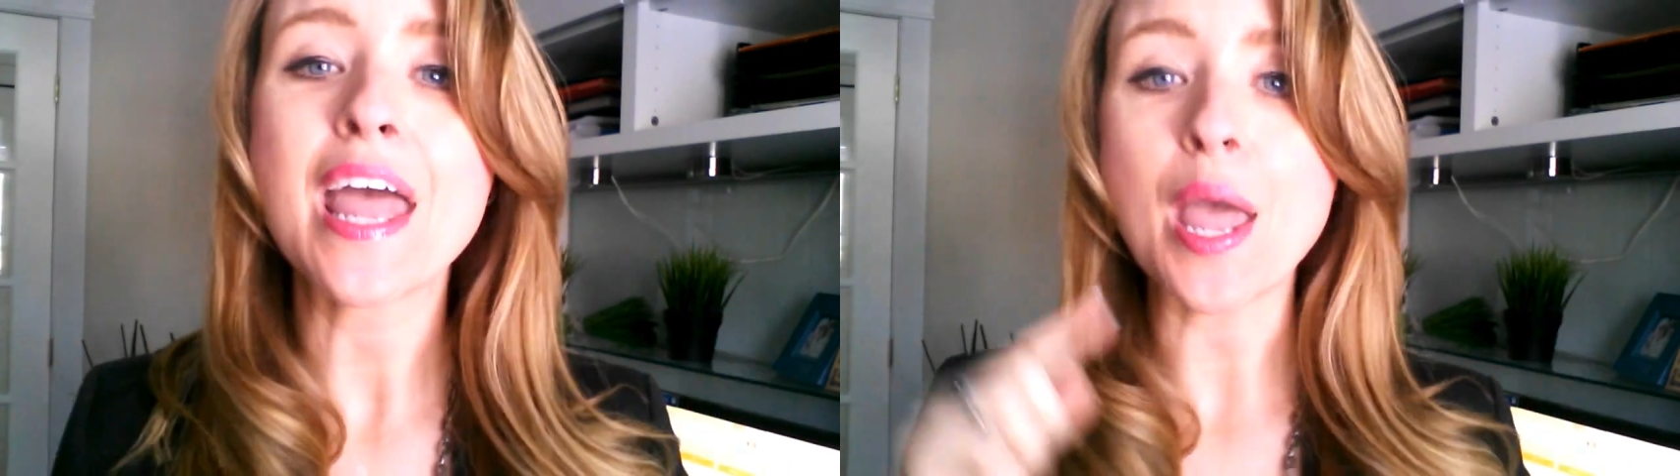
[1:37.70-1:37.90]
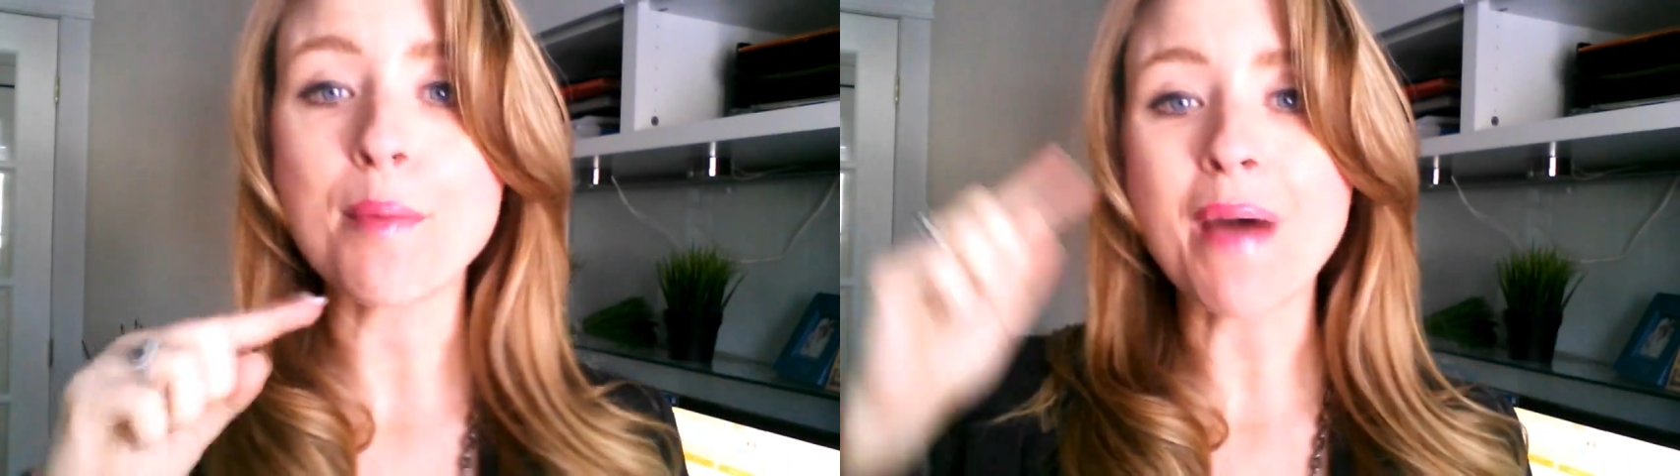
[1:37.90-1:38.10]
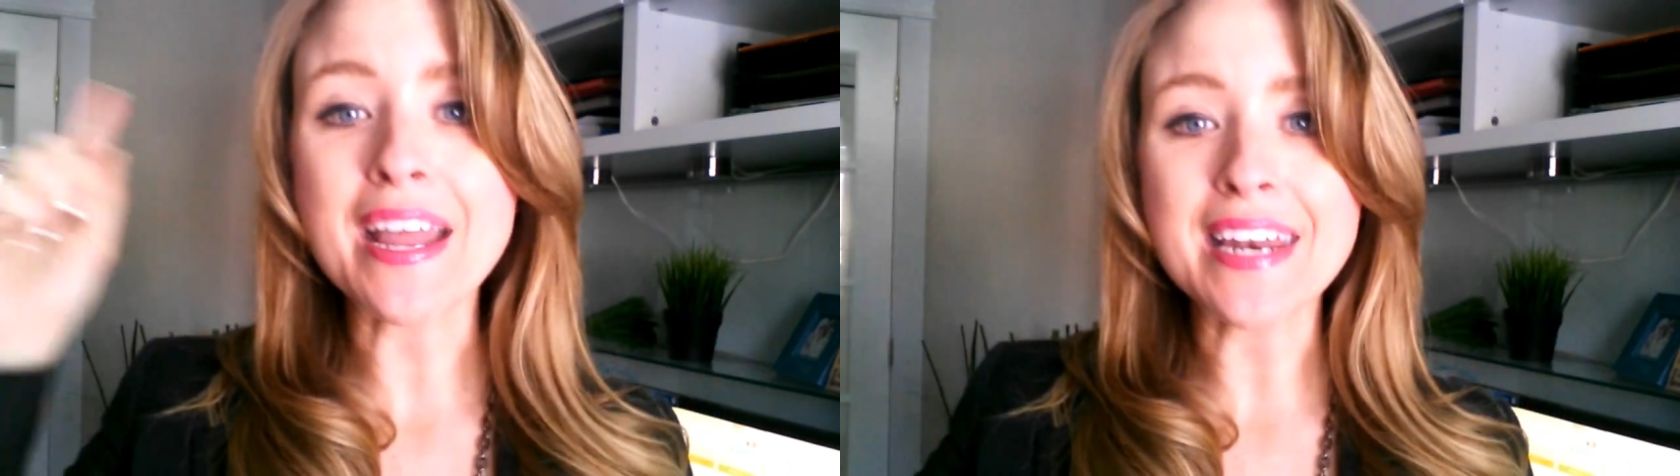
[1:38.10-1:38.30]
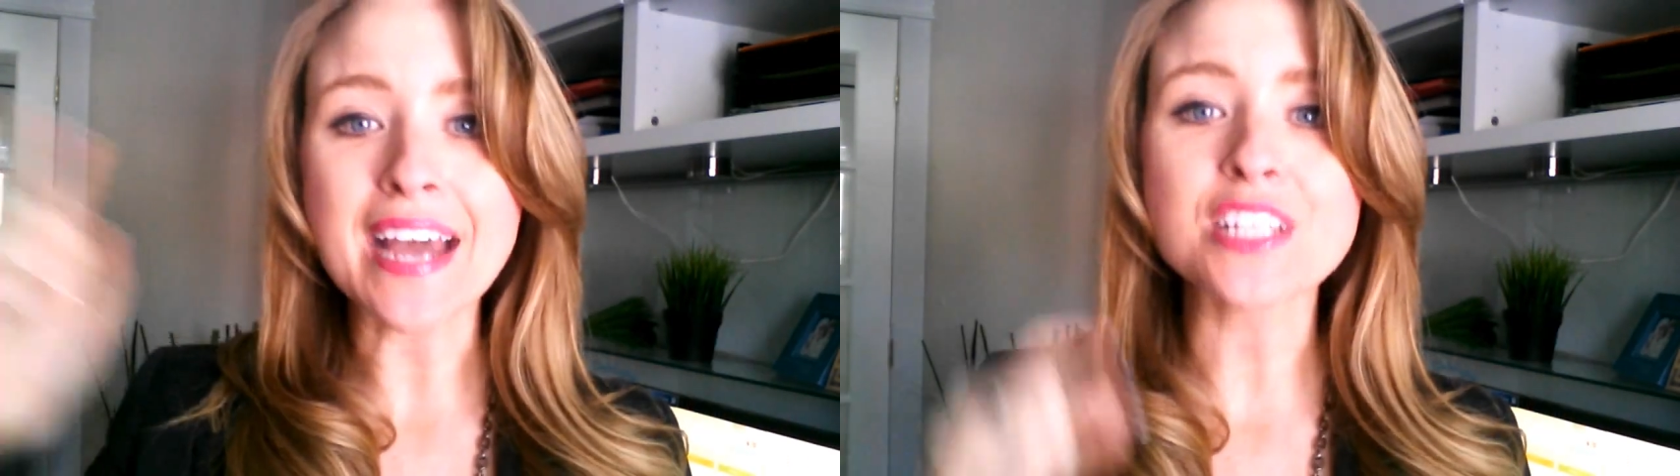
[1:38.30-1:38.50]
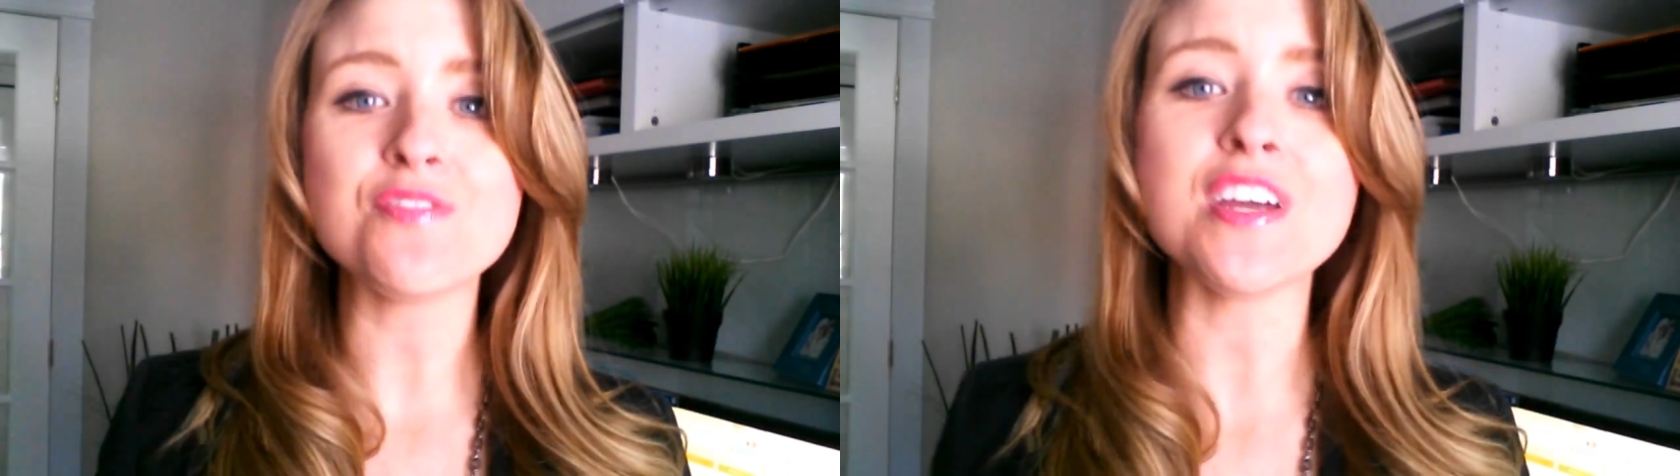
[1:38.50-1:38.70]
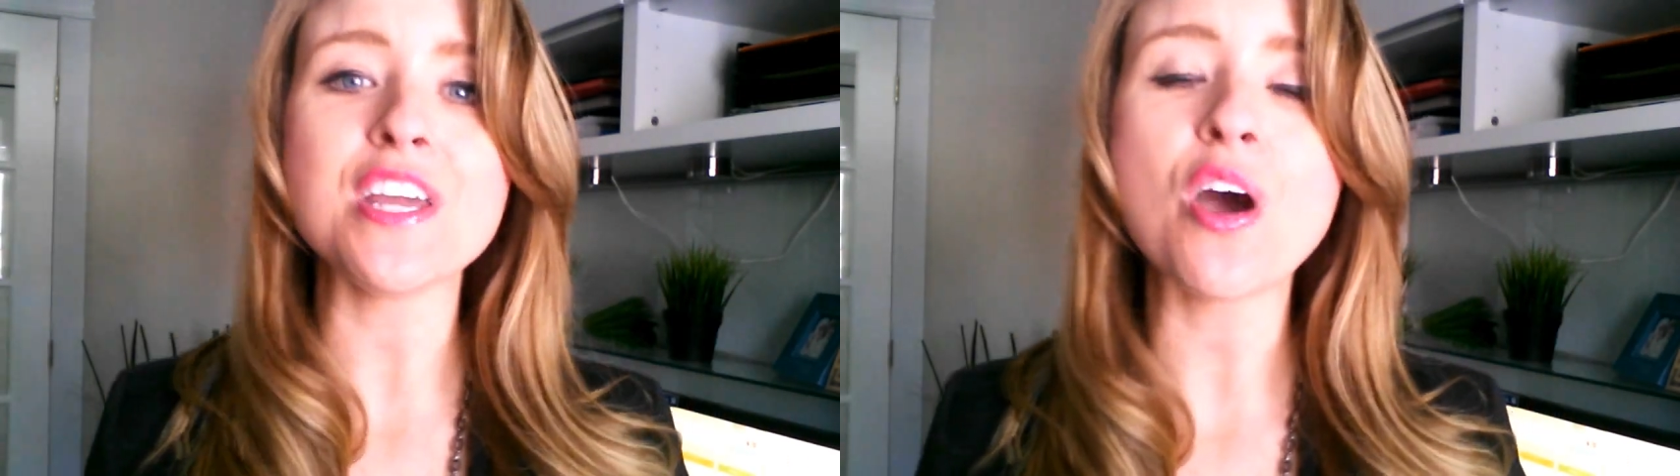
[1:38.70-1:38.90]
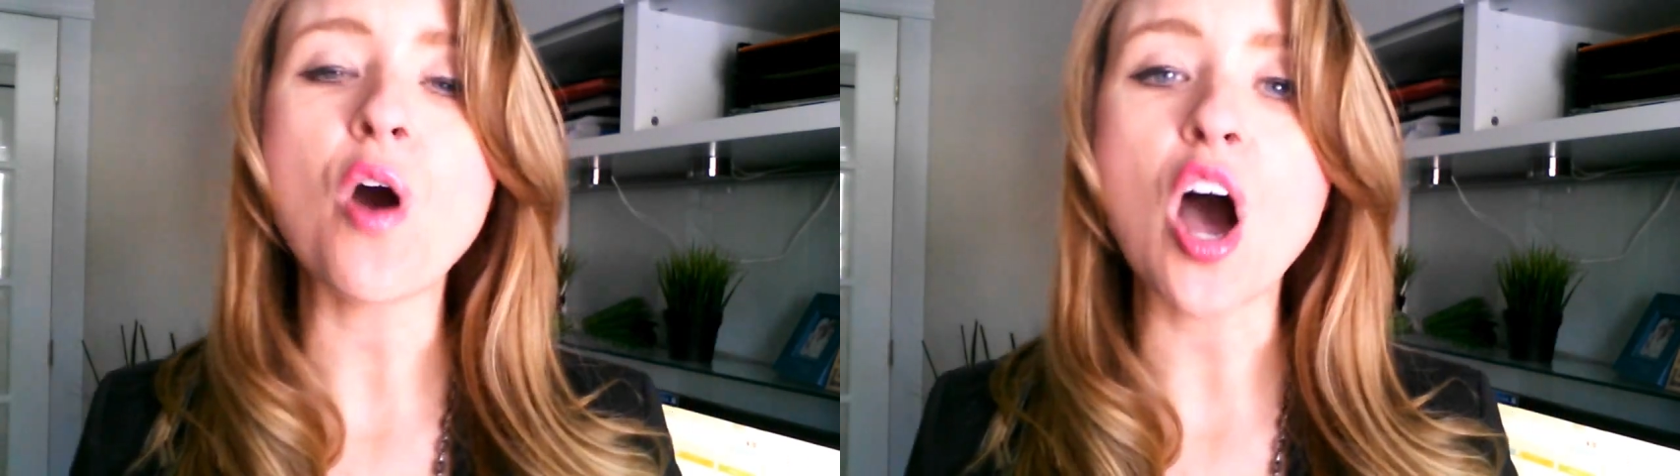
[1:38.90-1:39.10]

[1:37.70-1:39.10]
In my next video,